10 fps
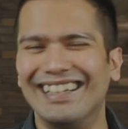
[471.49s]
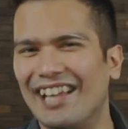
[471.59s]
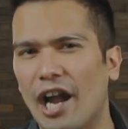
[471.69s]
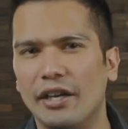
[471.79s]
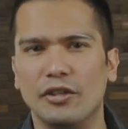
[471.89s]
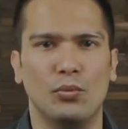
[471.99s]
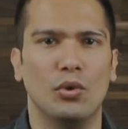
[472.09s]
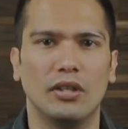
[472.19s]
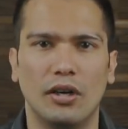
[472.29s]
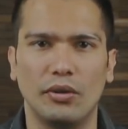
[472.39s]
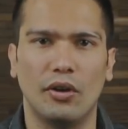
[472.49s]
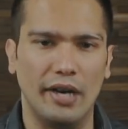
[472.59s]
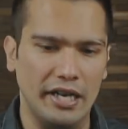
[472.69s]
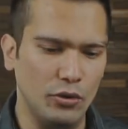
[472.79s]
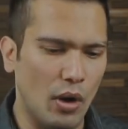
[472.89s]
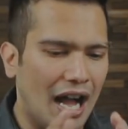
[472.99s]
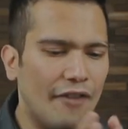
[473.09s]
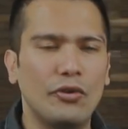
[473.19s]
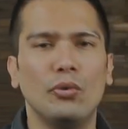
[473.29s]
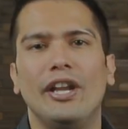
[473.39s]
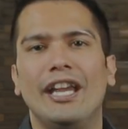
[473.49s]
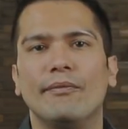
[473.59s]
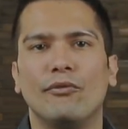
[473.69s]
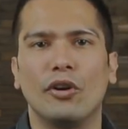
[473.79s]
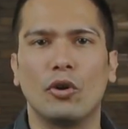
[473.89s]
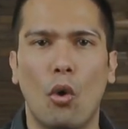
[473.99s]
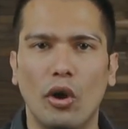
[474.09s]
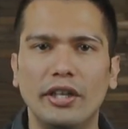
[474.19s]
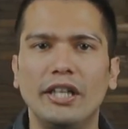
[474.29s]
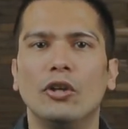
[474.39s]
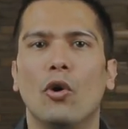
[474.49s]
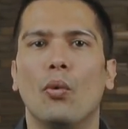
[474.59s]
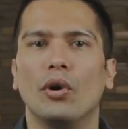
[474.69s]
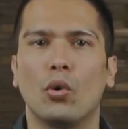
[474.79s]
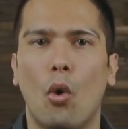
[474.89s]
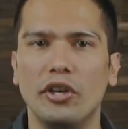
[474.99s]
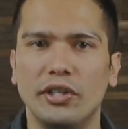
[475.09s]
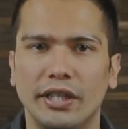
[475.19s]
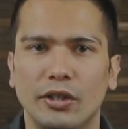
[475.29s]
That doesn't work out, alright? You have to aim for quality over quantity.